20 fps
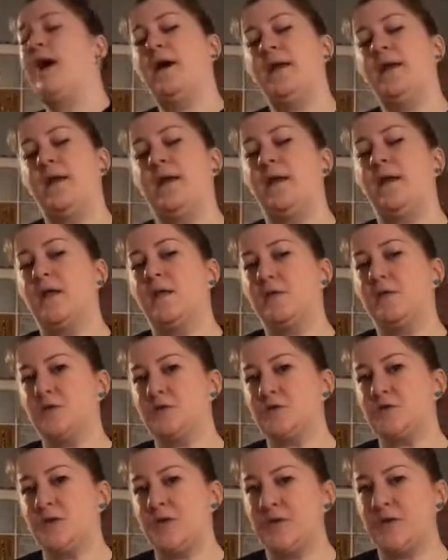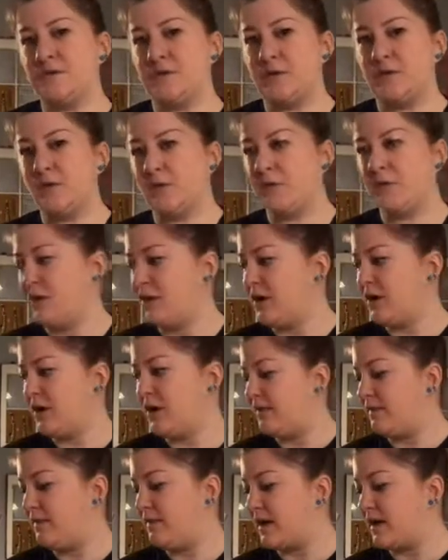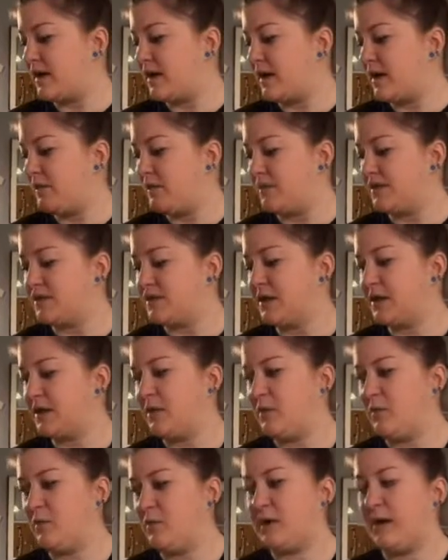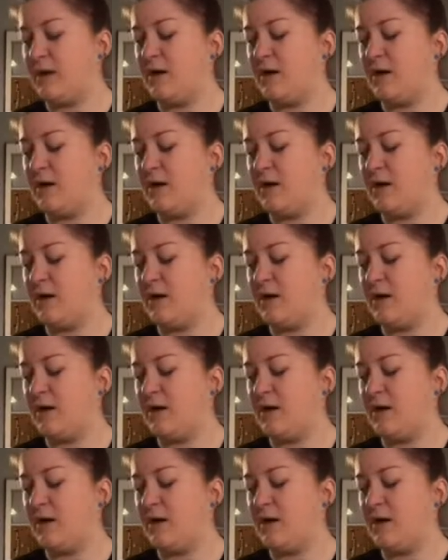ahead and get those transferred over, and then I will tell you